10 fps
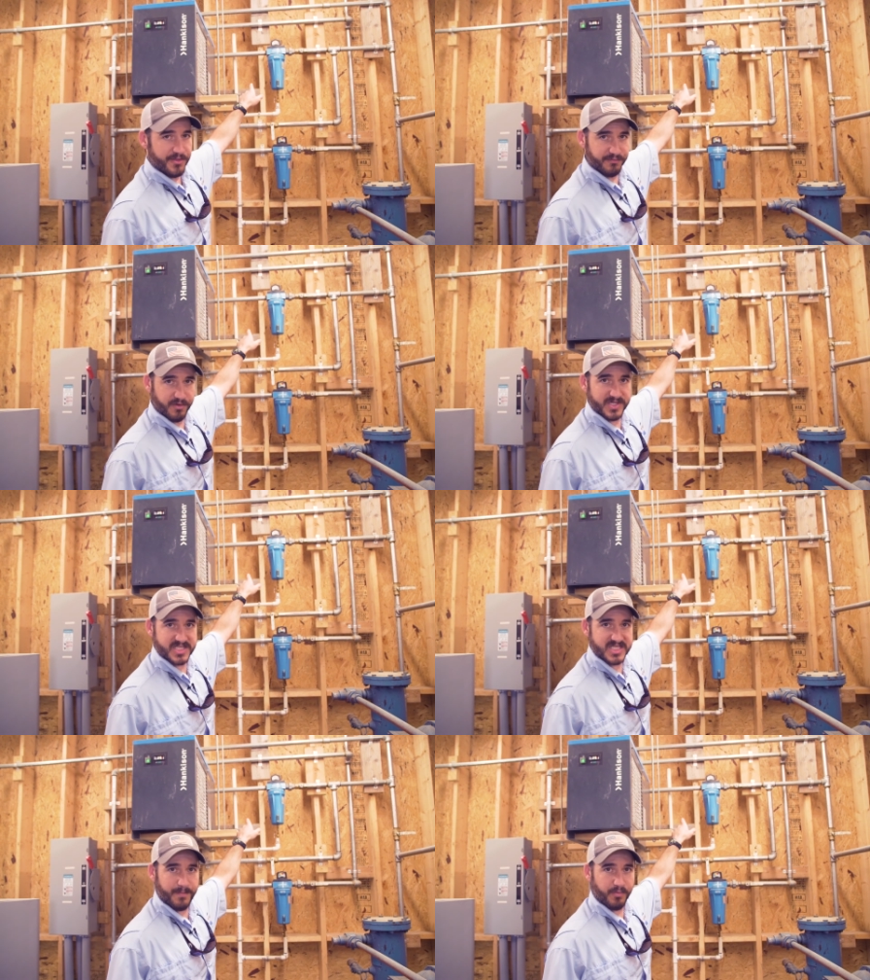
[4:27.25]
through a
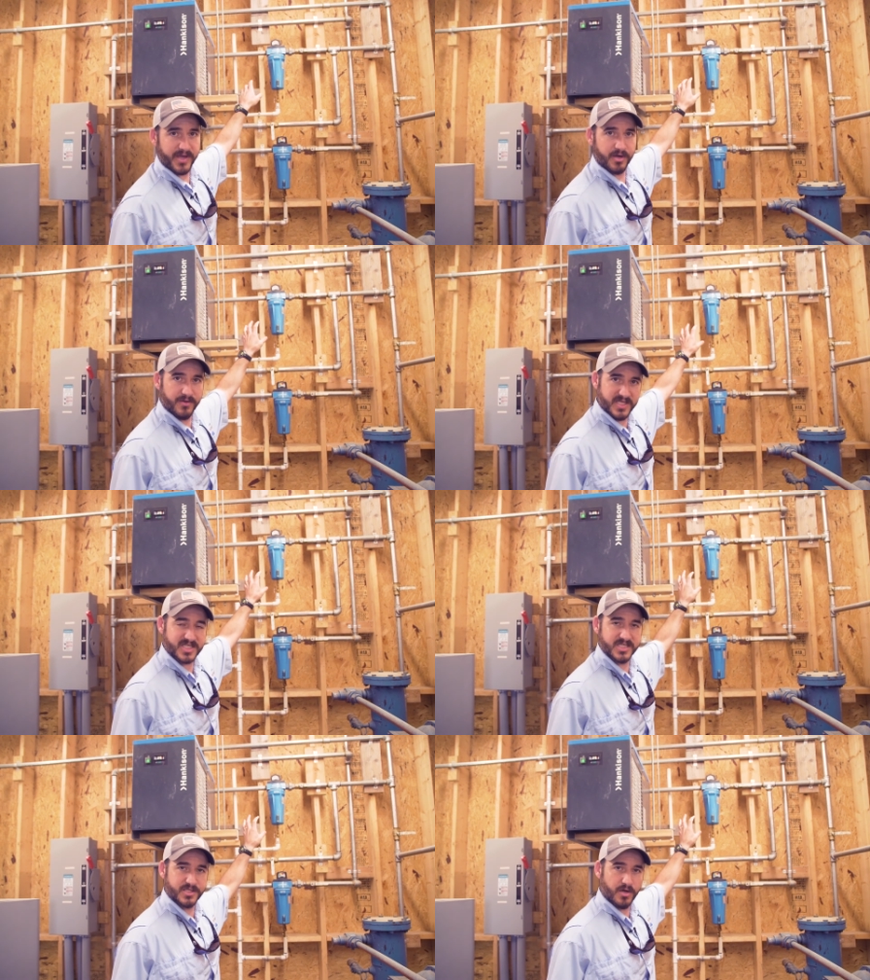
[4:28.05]
separator, and
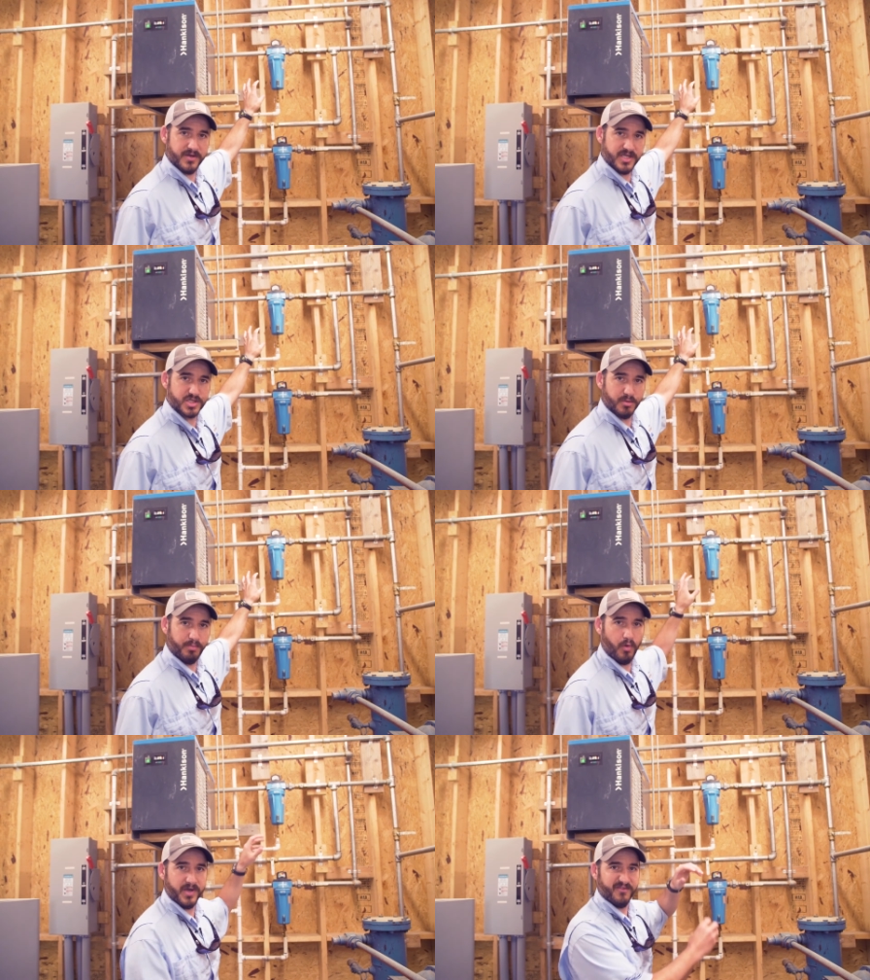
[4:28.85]
this is our initial
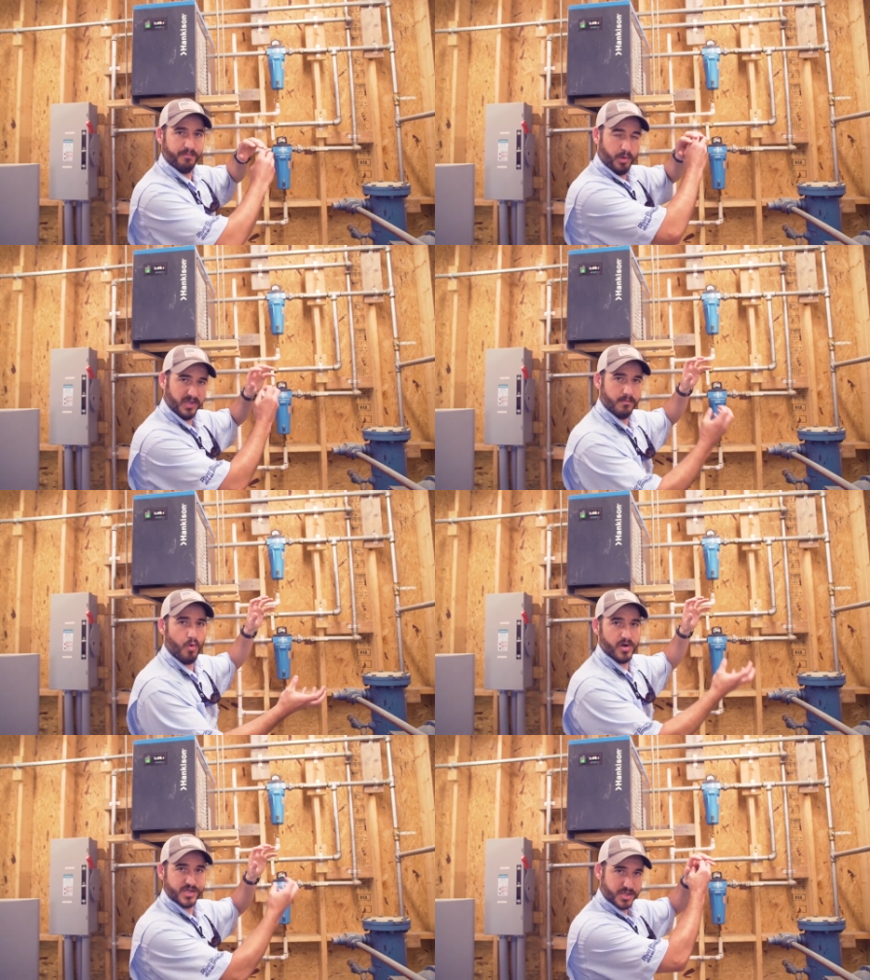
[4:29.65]
point of pulling
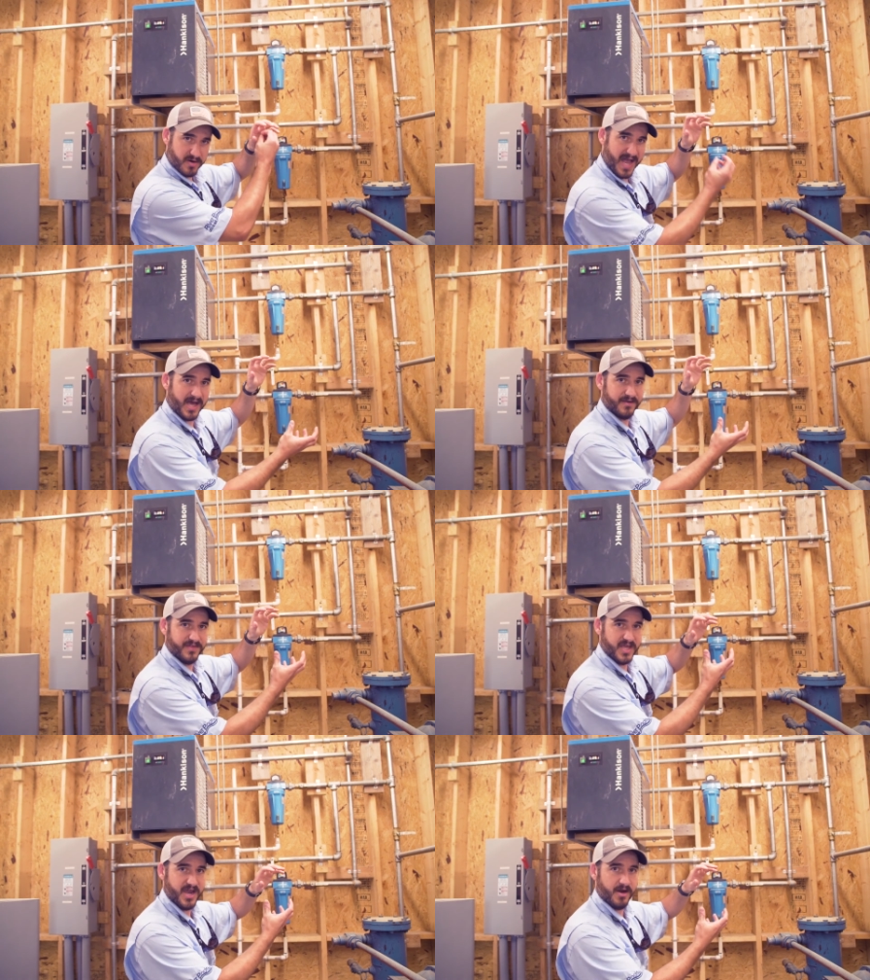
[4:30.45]
moisture out
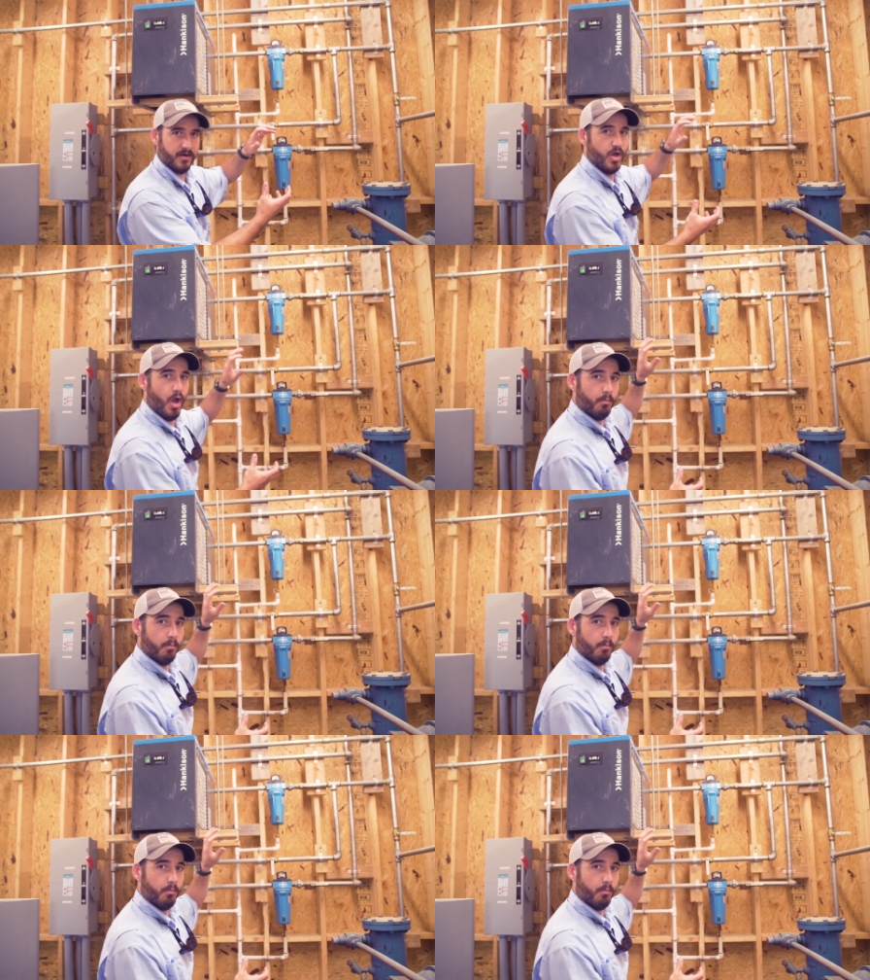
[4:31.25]
of the air